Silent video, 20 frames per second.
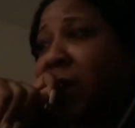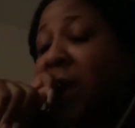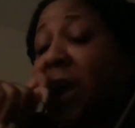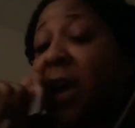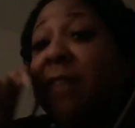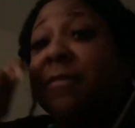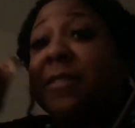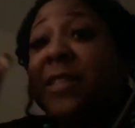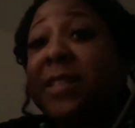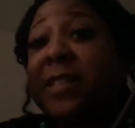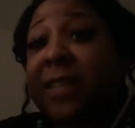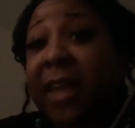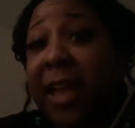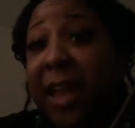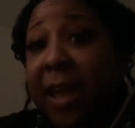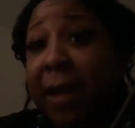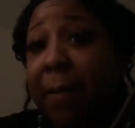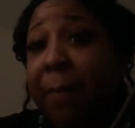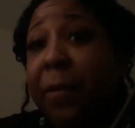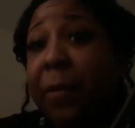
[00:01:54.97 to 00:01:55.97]
of
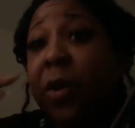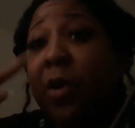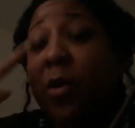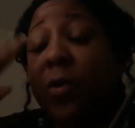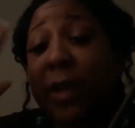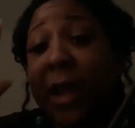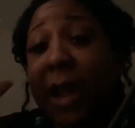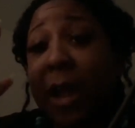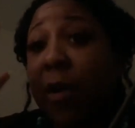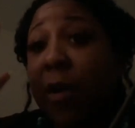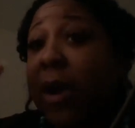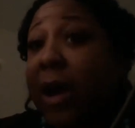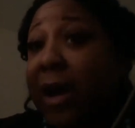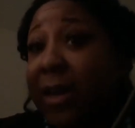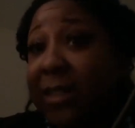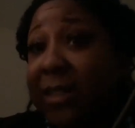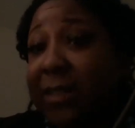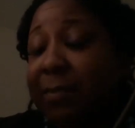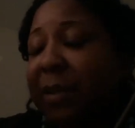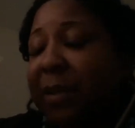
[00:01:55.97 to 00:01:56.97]
Sam, her now
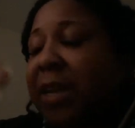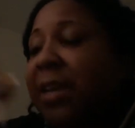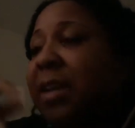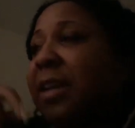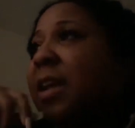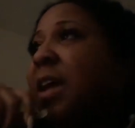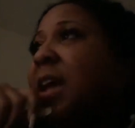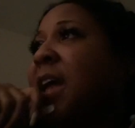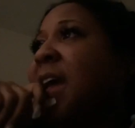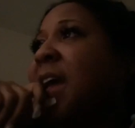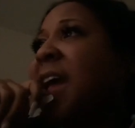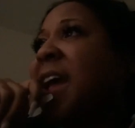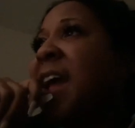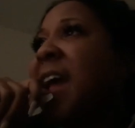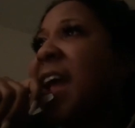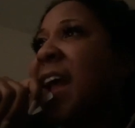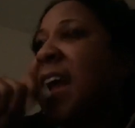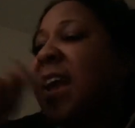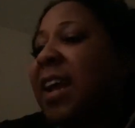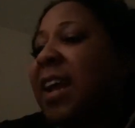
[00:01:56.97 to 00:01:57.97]
husband,
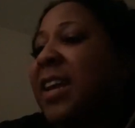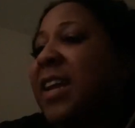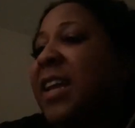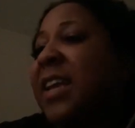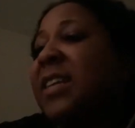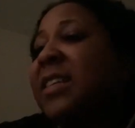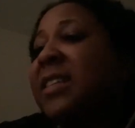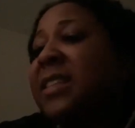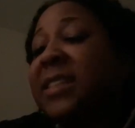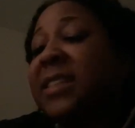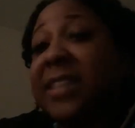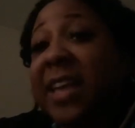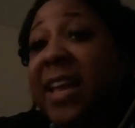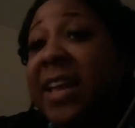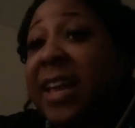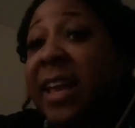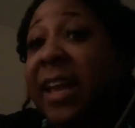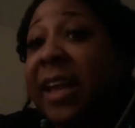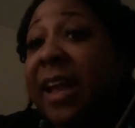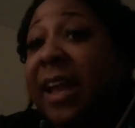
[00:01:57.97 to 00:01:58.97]
and he's
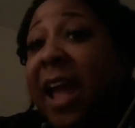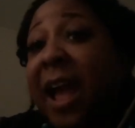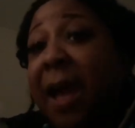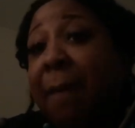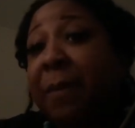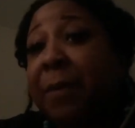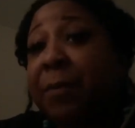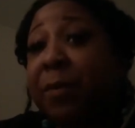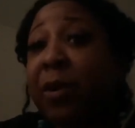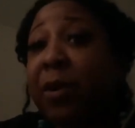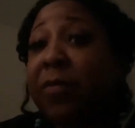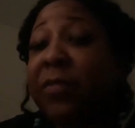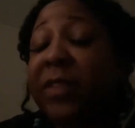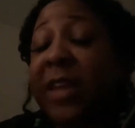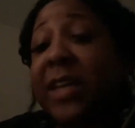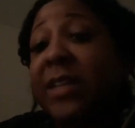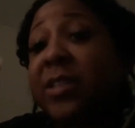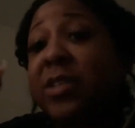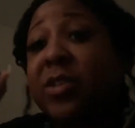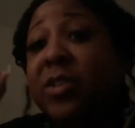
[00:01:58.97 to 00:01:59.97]
singing happy
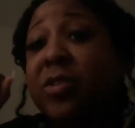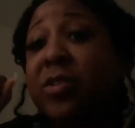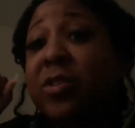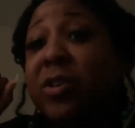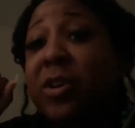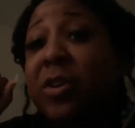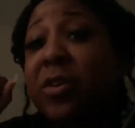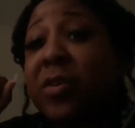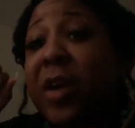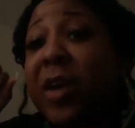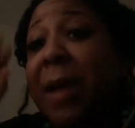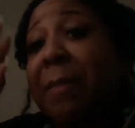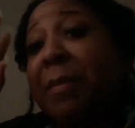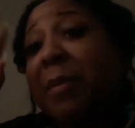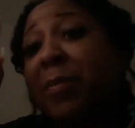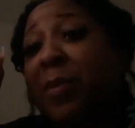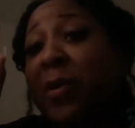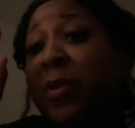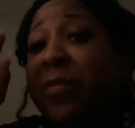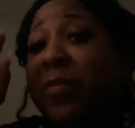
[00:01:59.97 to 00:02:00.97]
birthday to you, happy
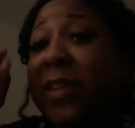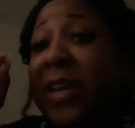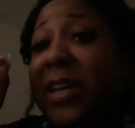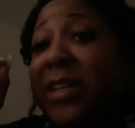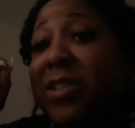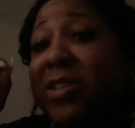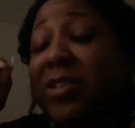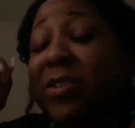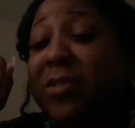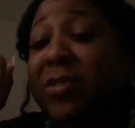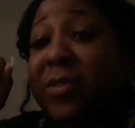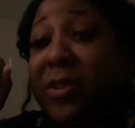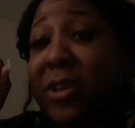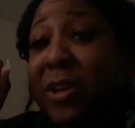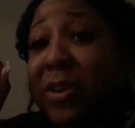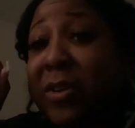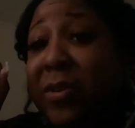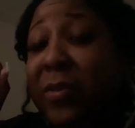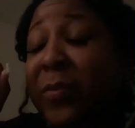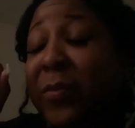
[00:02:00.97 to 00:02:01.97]
birthday to
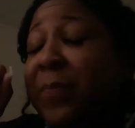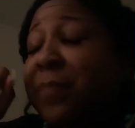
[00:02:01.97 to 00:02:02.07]
you.